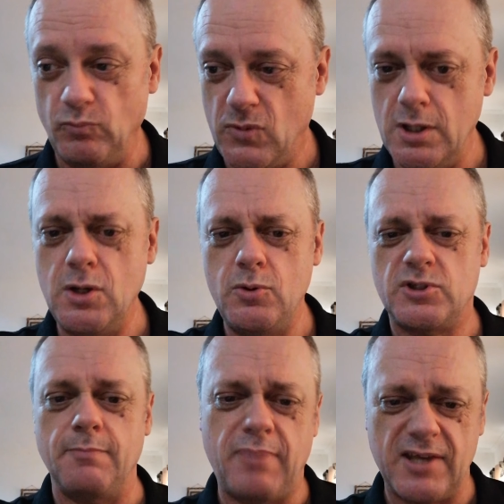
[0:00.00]
to
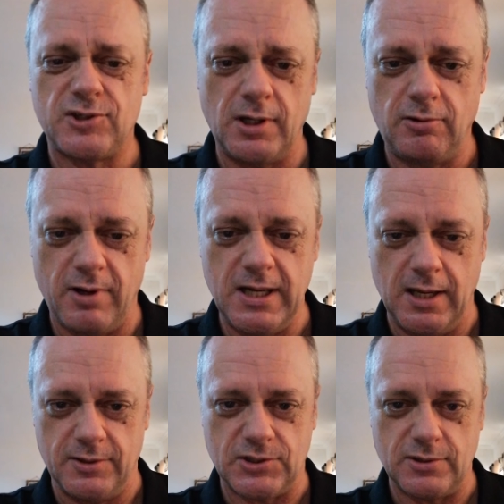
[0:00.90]
use the best
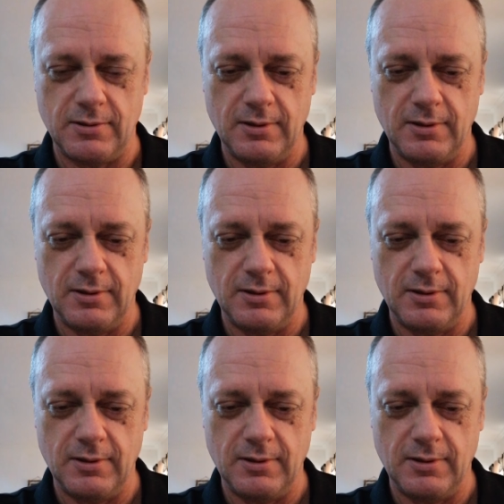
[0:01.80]
ingredients,